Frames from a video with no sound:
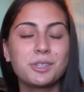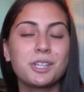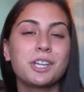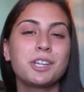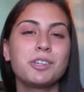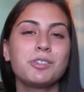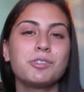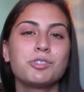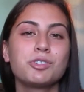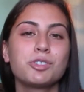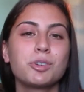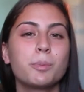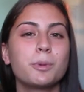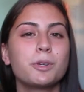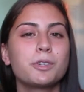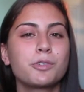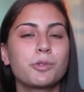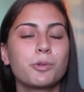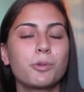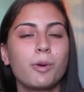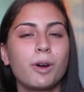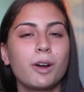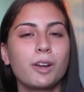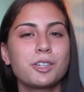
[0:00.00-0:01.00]
Thank you so much
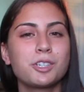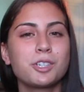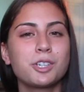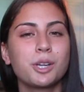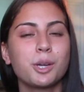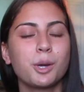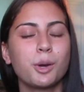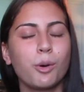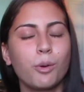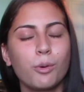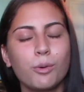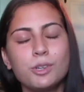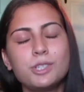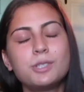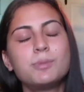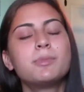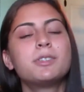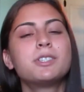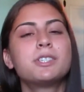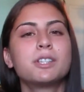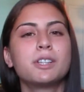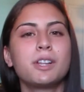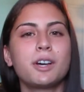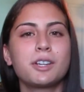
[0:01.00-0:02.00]
for watching. It always
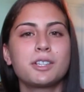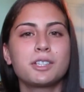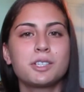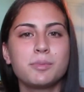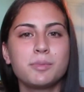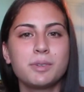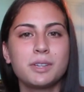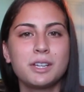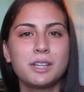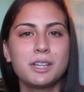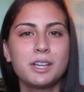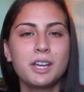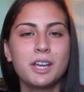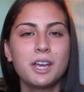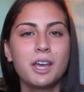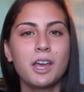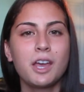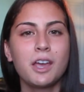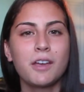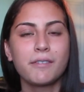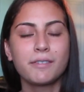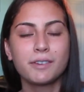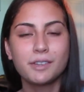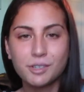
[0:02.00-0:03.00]
means a lot to me.
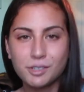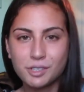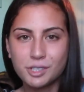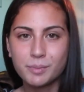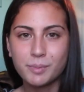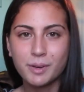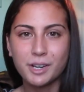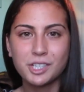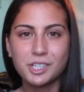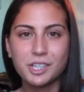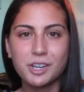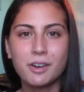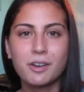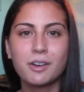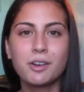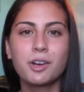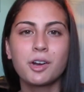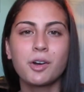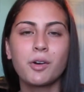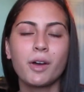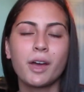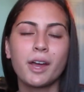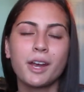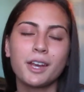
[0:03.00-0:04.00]
If you're new to my channel,
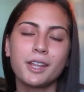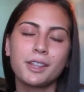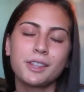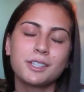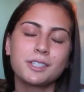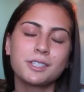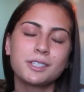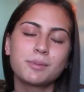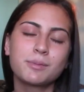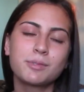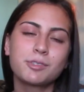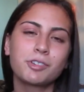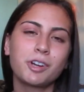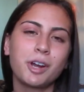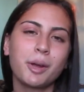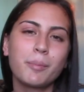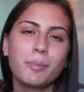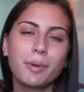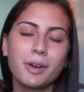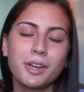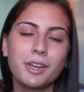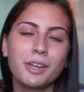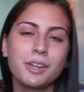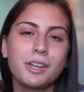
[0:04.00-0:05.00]
go ahead and hit the subscribe
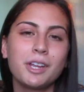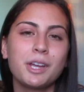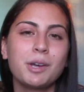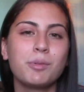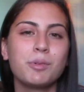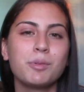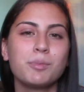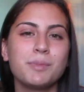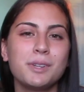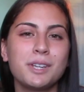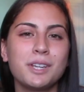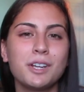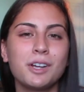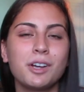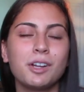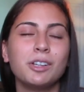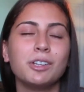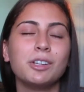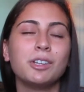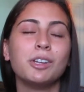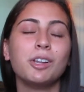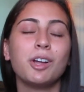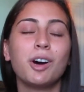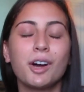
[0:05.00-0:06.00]
button. It would mean a
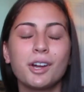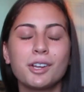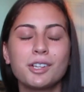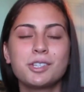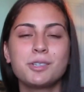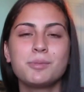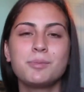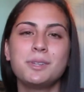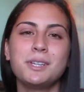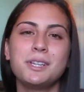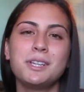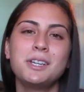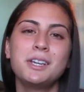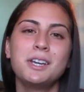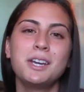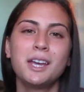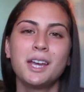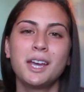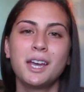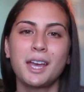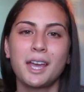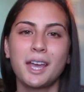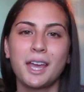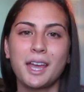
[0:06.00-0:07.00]
lot to me.
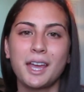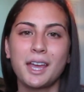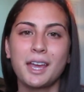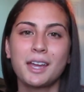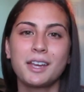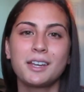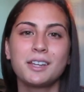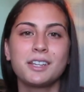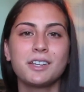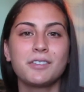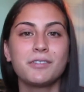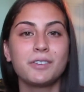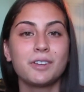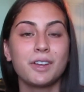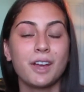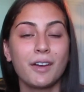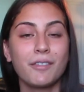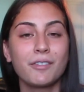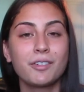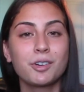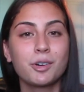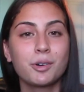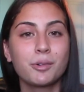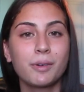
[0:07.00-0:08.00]
And if you
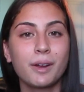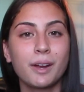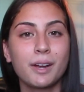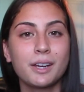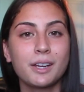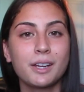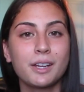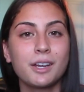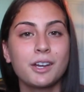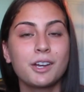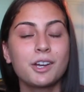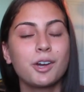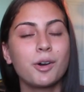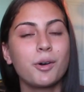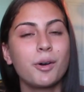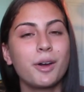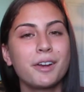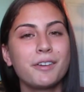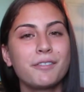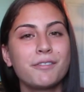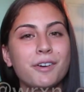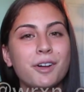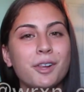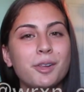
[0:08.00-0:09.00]
haven't already, go
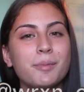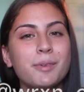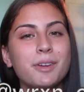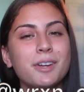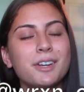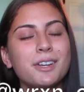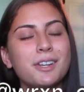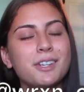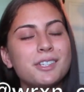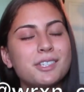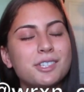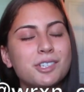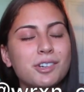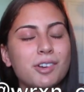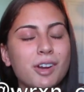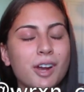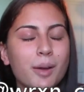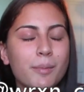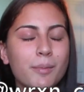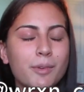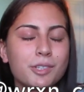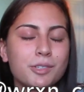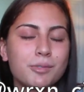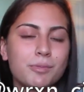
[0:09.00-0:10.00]
ahead and follow me on
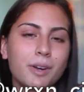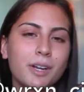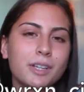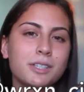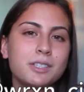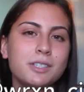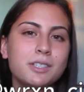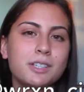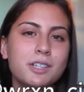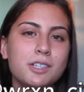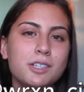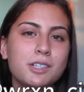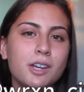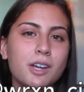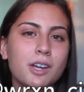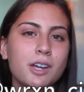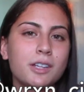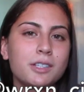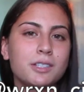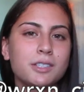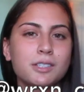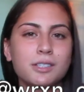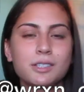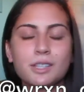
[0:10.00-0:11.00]
Instagram. It's Rex and CJ.
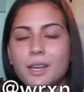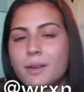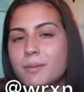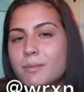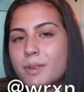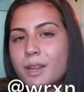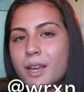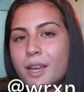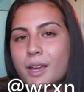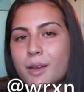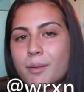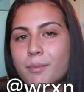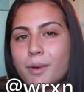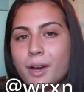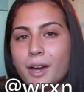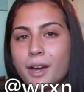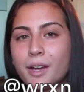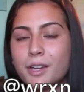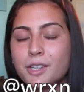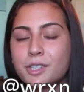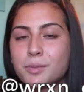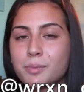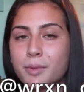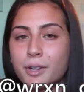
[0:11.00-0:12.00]
It's the same name
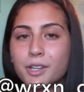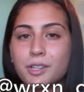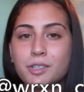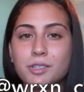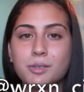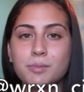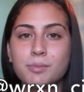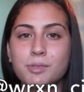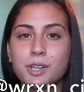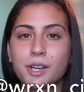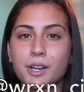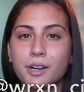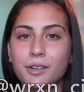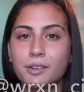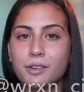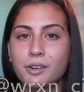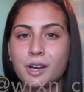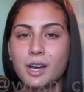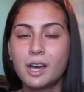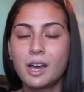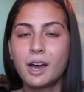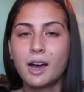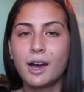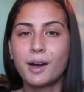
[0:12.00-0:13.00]
as my YouTube channel.
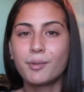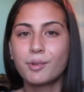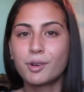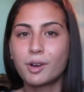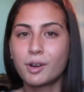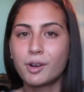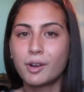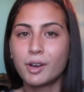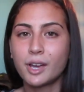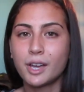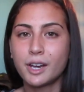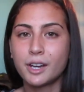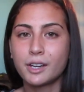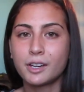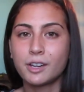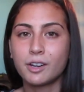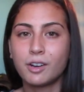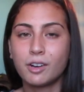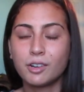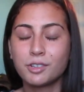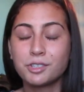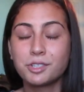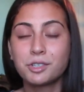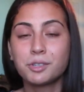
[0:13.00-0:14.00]
I will go ahead and
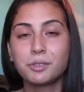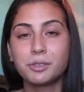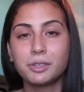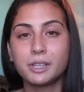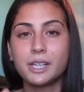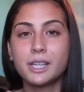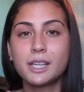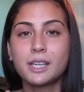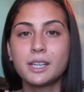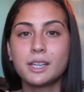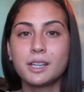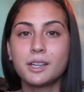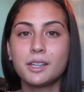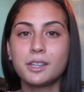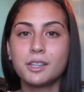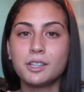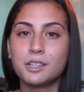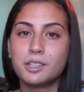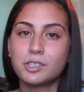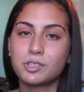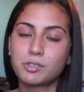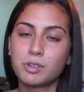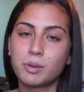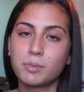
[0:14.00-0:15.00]
also link it in the
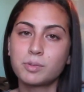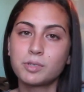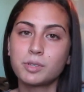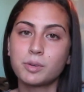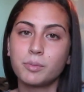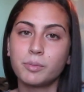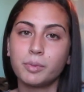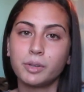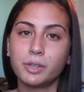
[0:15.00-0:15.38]
description